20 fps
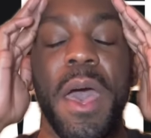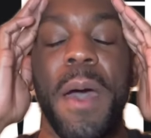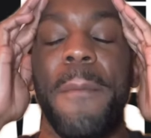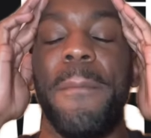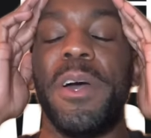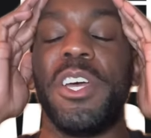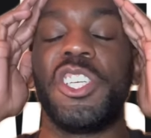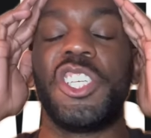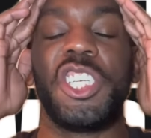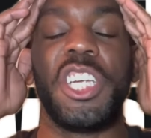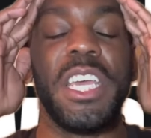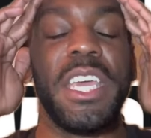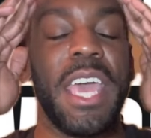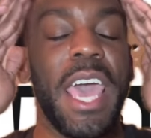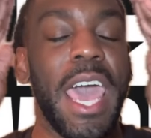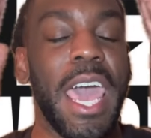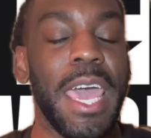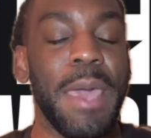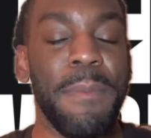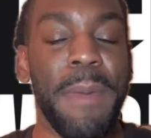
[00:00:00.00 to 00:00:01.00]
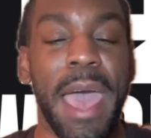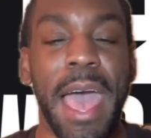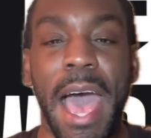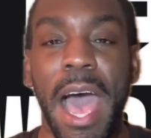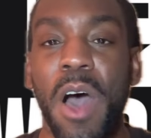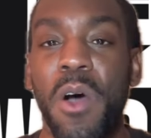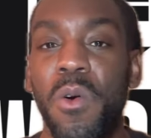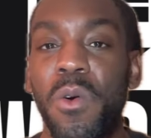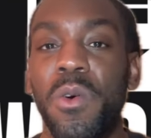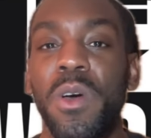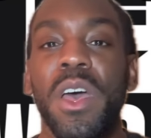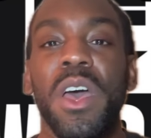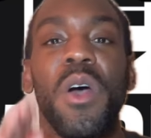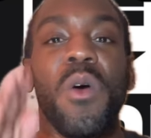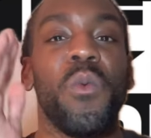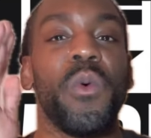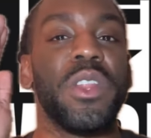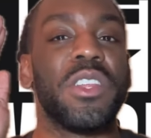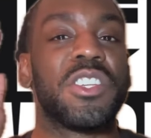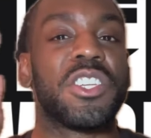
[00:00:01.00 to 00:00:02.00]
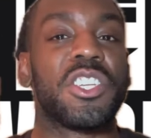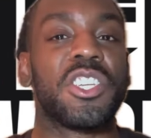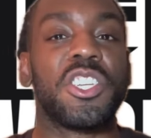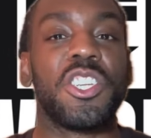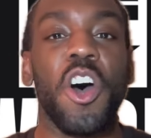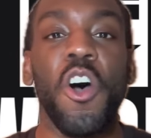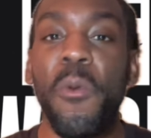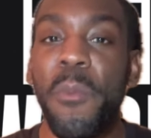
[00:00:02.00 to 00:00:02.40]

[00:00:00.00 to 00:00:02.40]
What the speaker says: But she came out with so